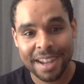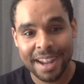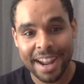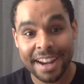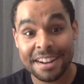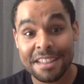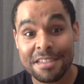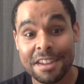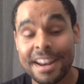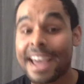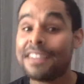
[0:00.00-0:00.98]
and
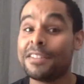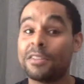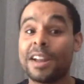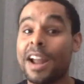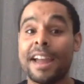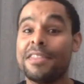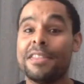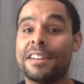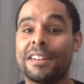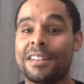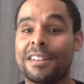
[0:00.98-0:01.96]
that there
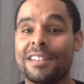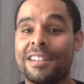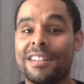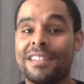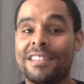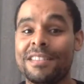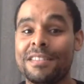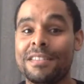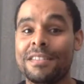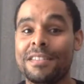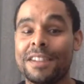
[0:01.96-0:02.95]
there
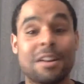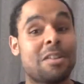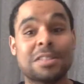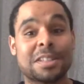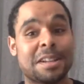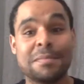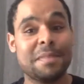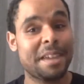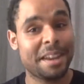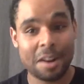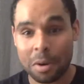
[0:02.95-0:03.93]
there are some
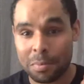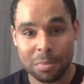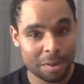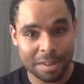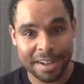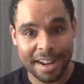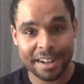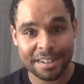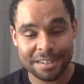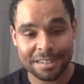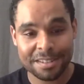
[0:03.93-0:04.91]
that are brilliant
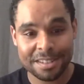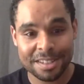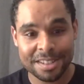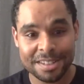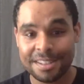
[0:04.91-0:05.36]
actors